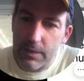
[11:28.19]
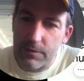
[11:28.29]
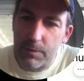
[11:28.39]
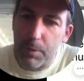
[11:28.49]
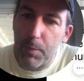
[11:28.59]

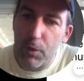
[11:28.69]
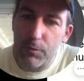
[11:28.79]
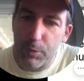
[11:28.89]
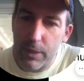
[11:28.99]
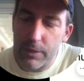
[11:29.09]
there's a
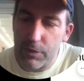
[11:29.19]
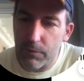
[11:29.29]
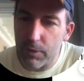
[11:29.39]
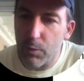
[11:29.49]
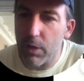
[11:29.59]
proposed bridge
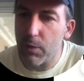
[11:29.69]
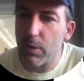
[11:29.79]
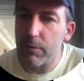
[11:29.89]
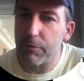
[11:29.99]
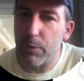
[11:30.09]
over the
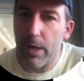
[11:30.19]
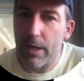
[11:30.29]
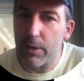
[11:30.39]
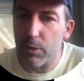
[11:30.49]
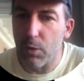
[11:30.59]
101 freeway
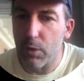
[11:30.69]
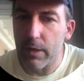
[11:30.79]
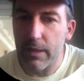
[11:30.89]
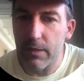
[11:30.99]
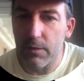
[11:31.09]
in
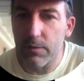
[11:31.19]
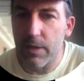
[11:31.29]
Agora Hills.